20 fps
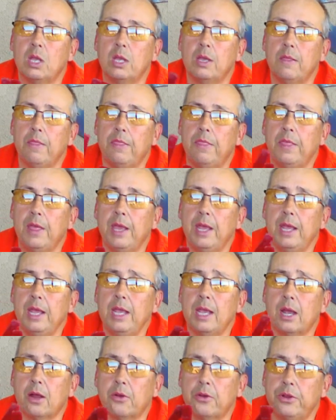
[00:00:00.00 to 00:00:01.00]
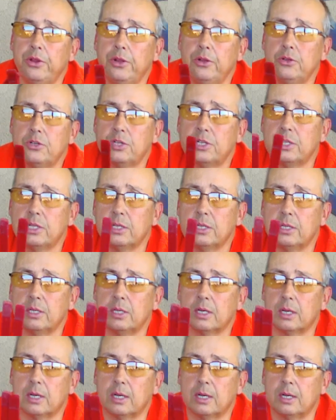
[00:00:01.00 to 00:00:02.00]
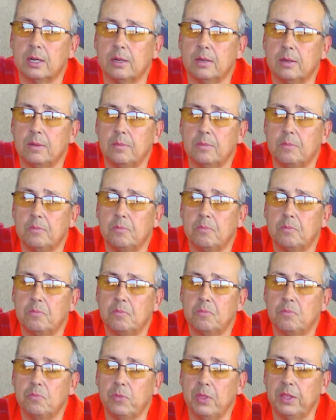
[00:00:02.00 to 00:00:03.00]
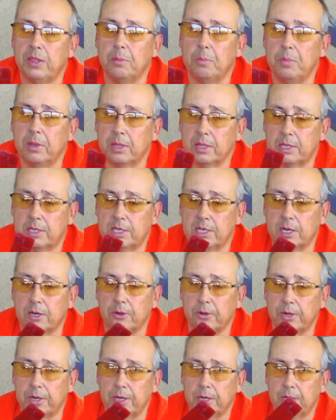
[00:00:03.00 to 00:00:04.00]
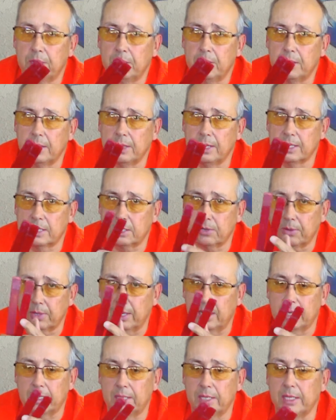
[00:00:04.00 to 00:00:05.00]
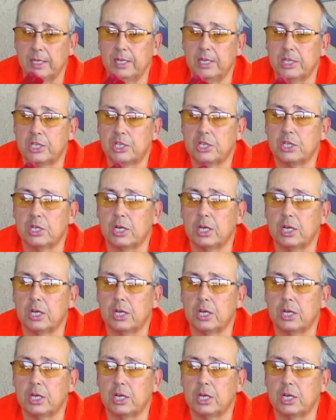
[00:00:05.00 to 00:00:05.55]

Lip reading: They are used in the military, and that's how I got these.